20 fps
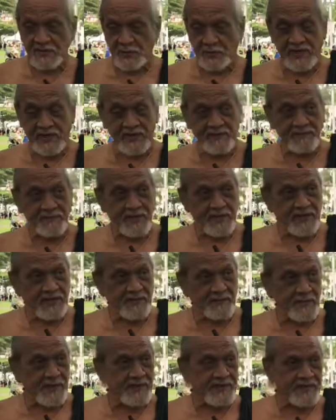we have
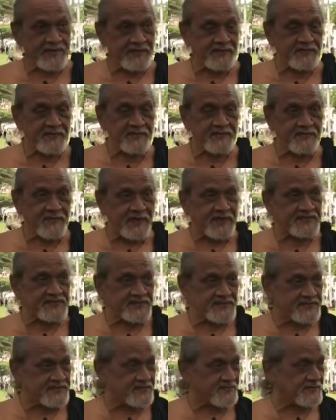many different
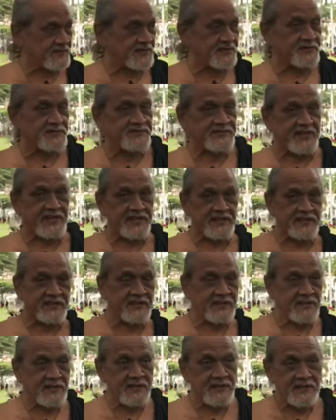factions of understanding,
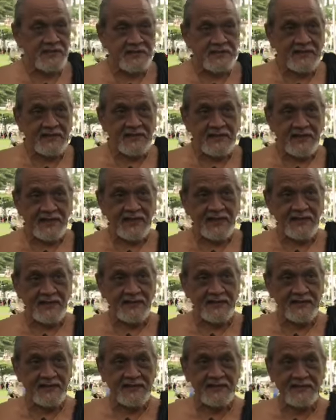
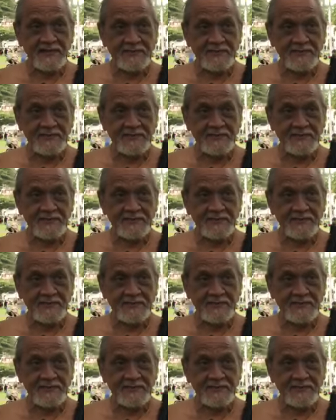and